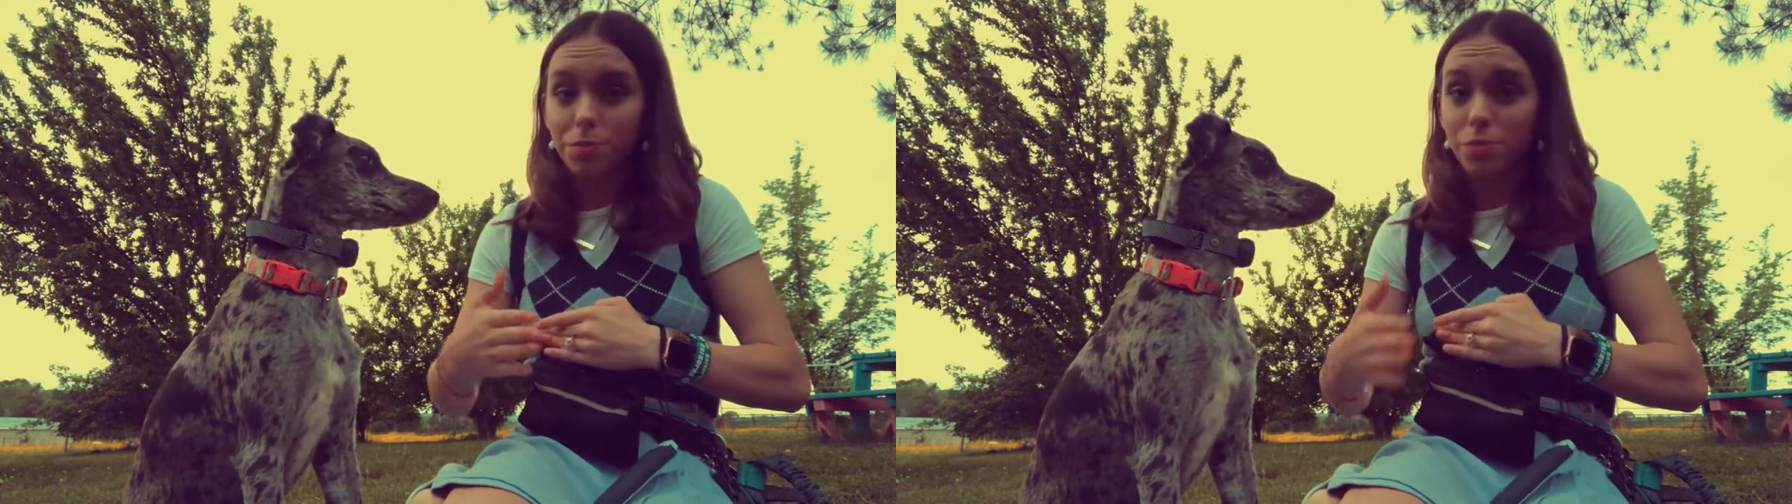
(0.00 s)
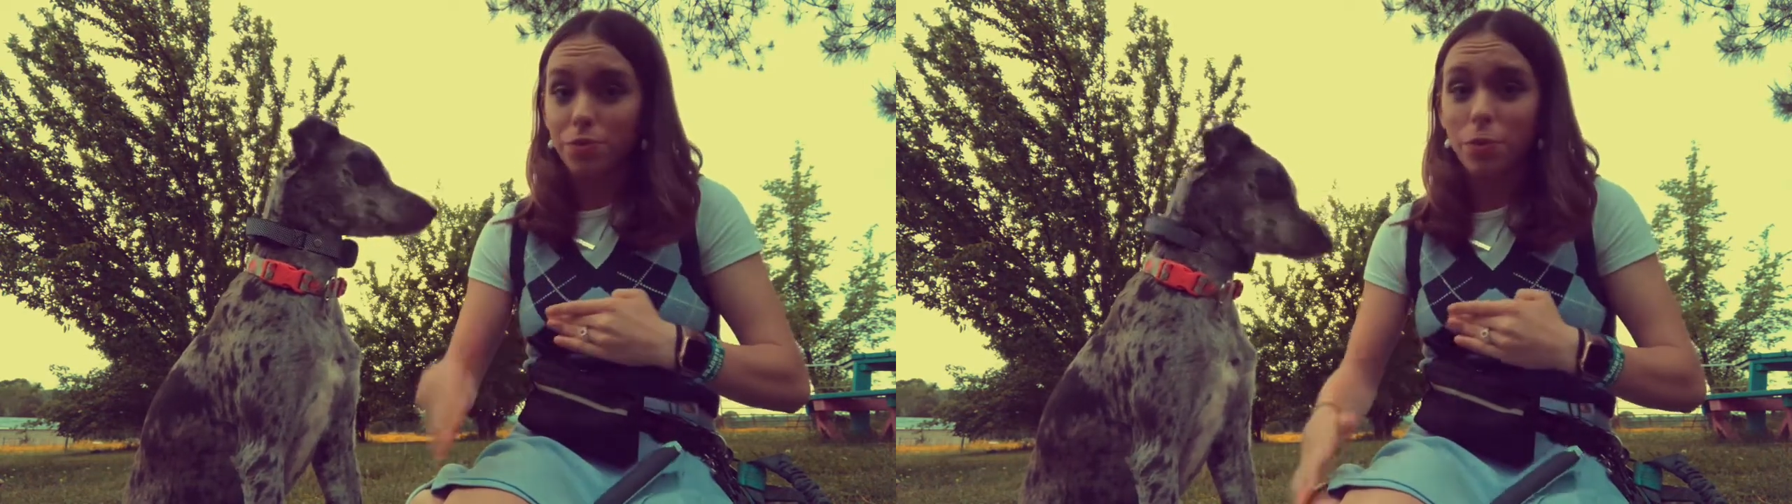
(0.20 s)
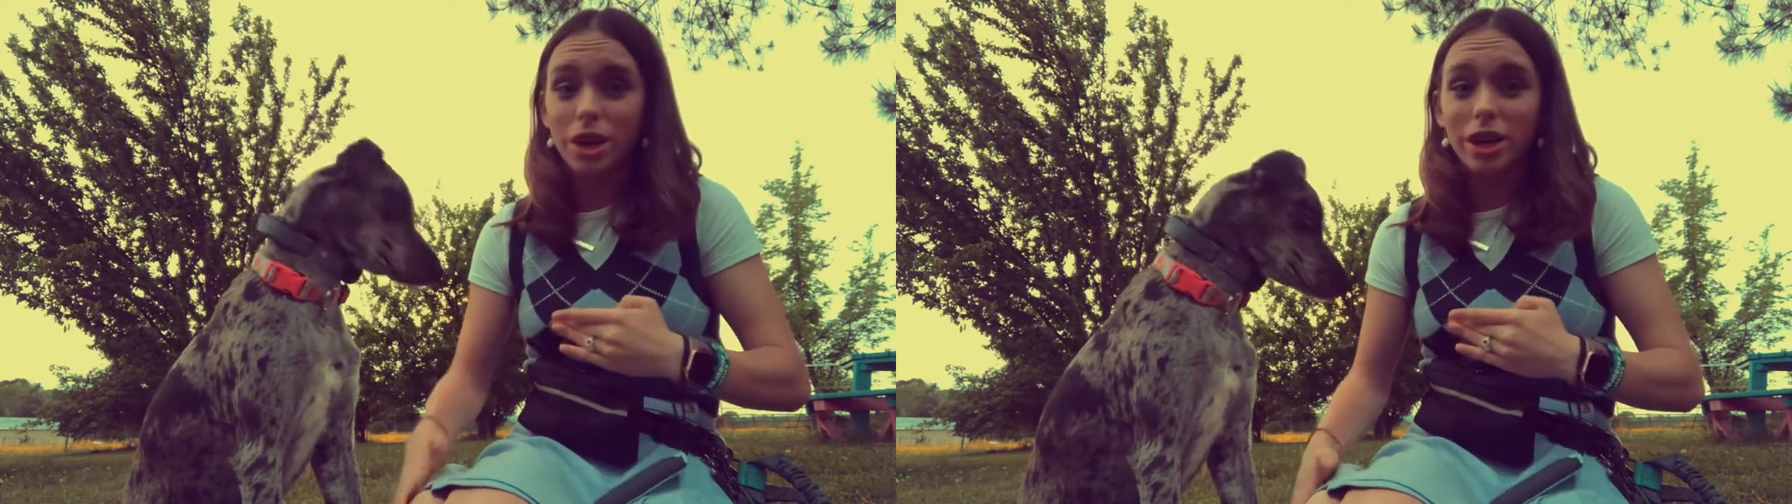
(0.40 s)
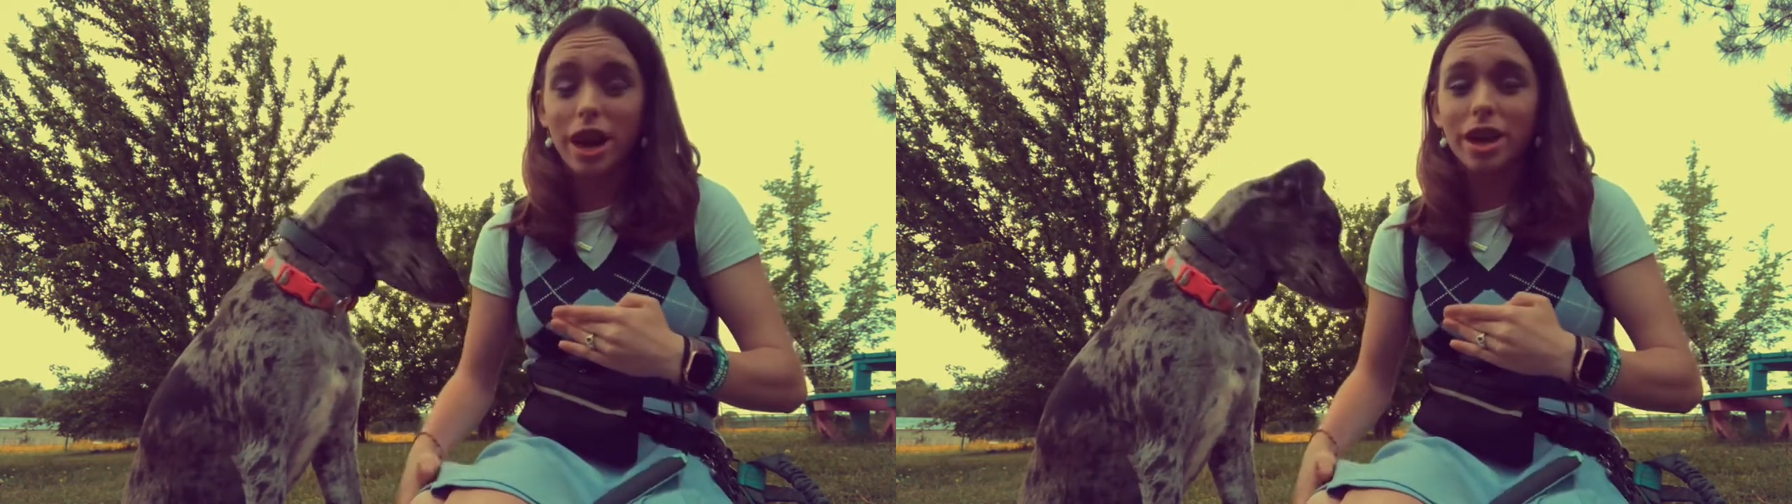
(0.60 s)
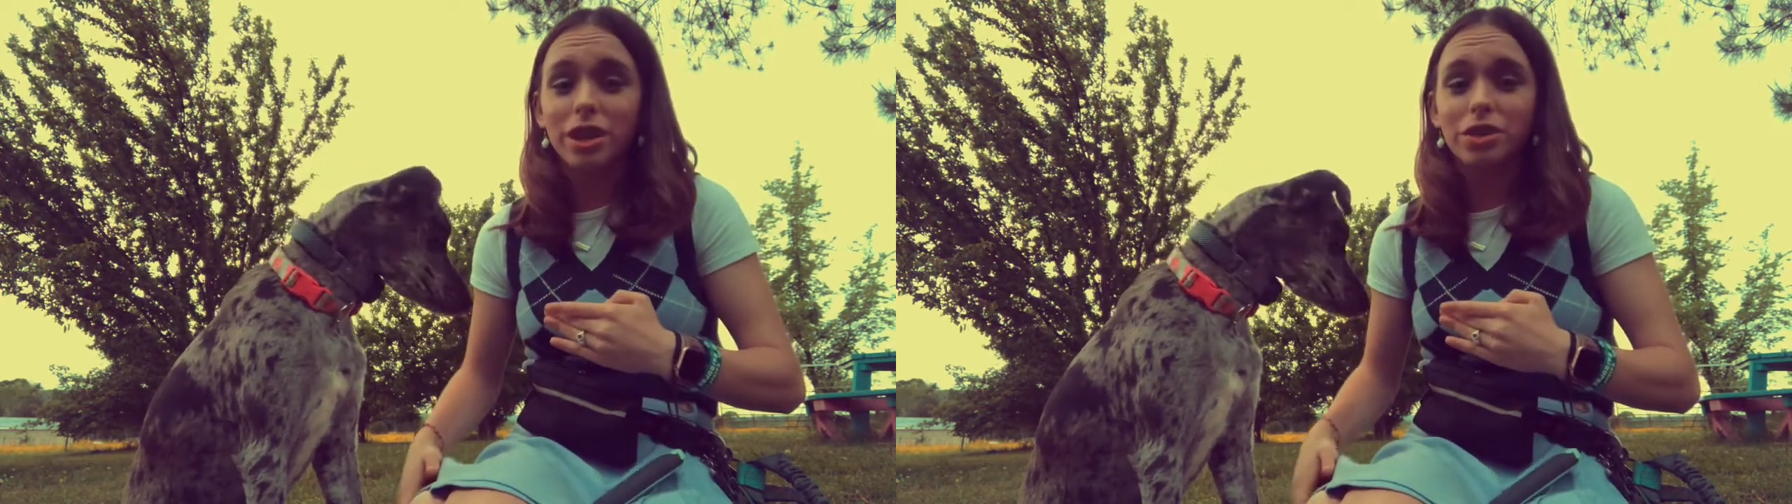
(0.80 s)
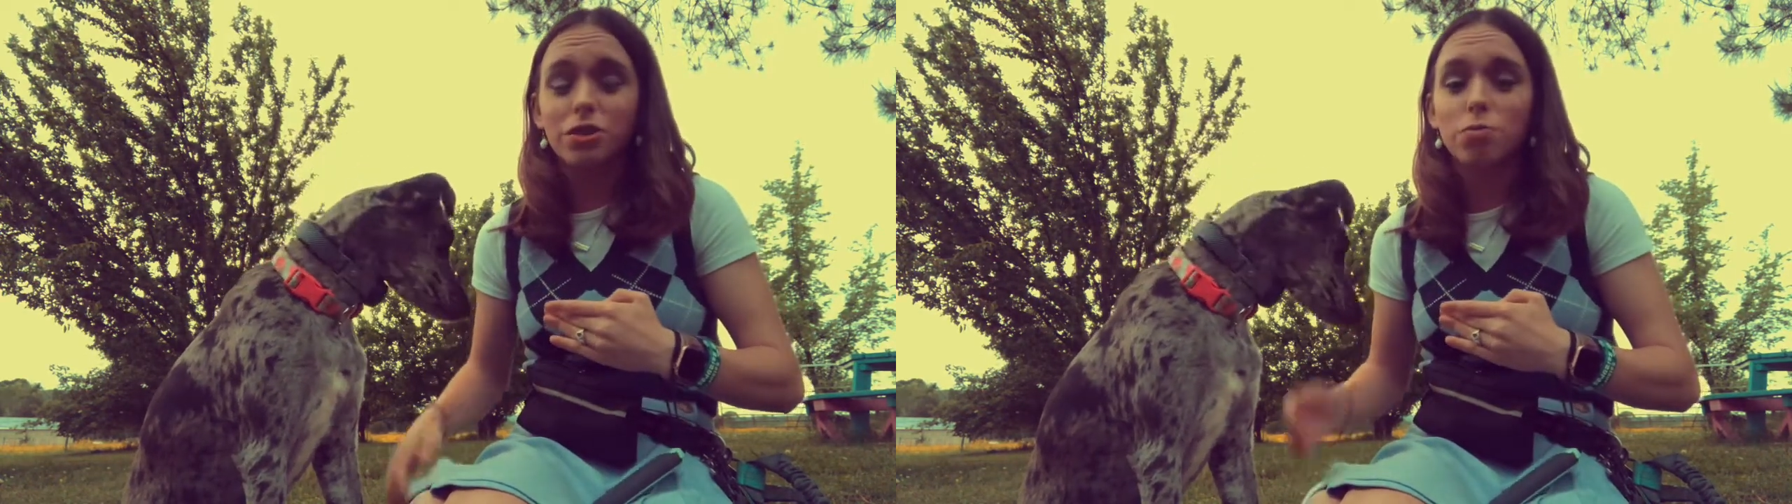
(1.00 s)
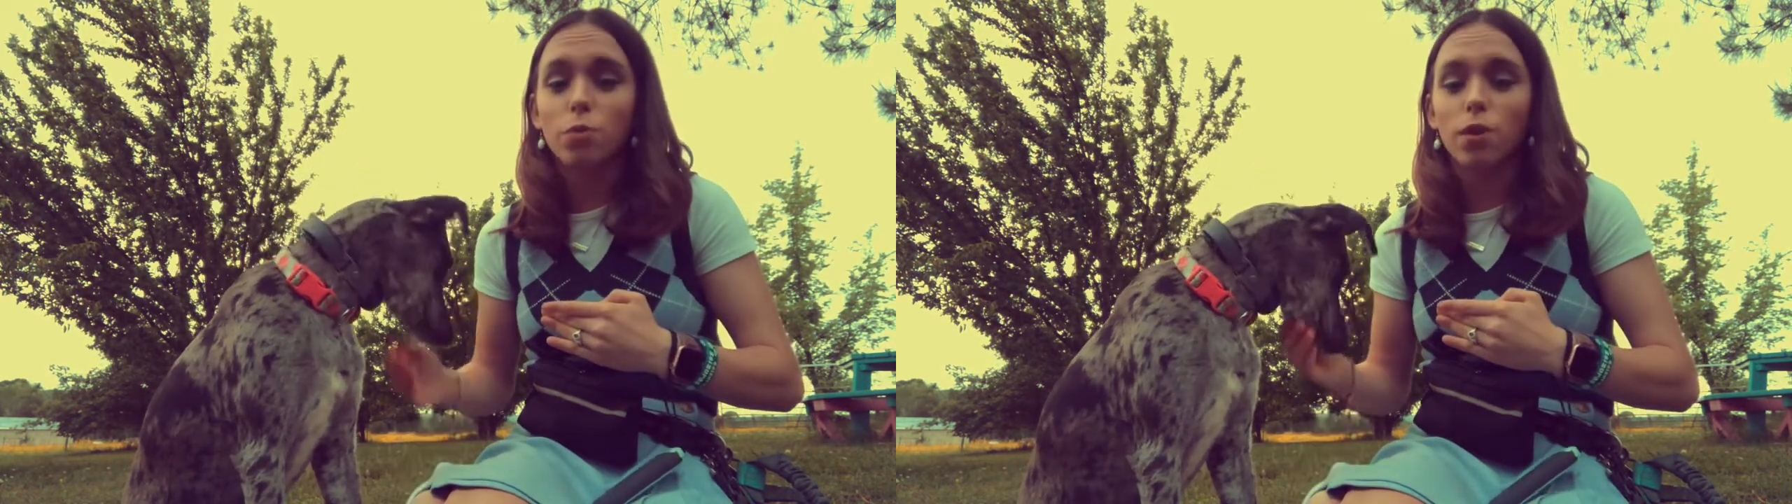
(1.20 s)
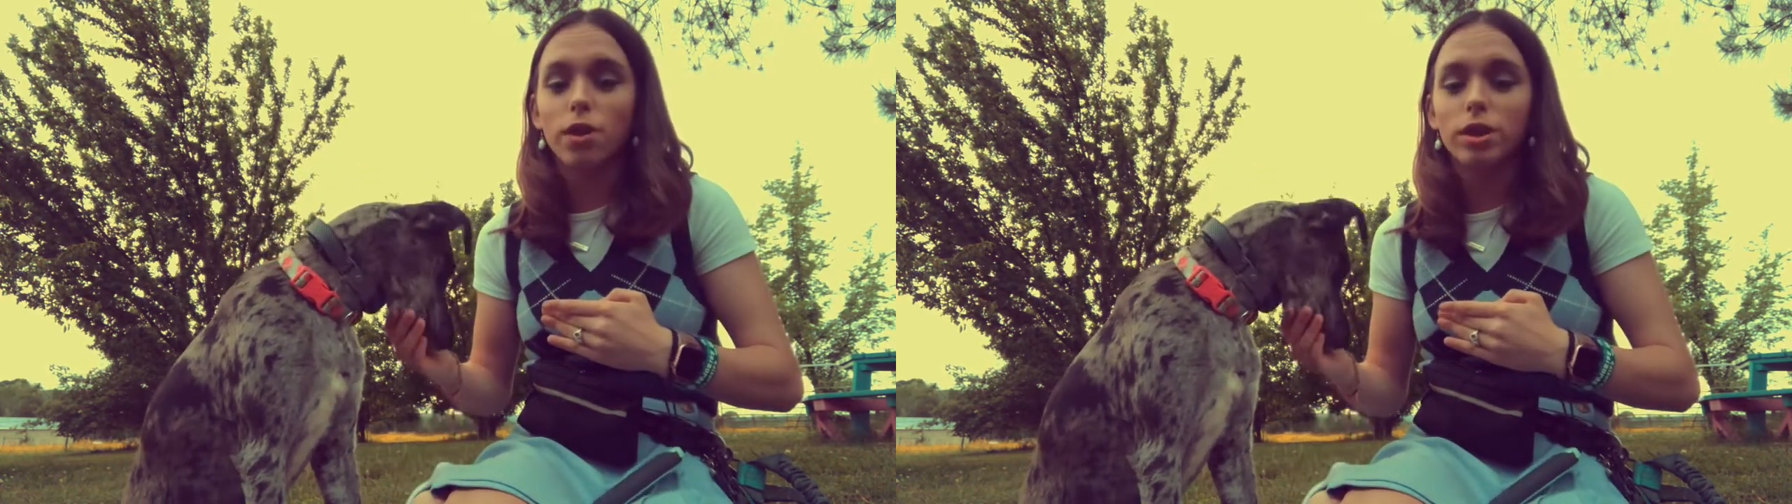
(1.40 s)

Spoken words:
before it got into more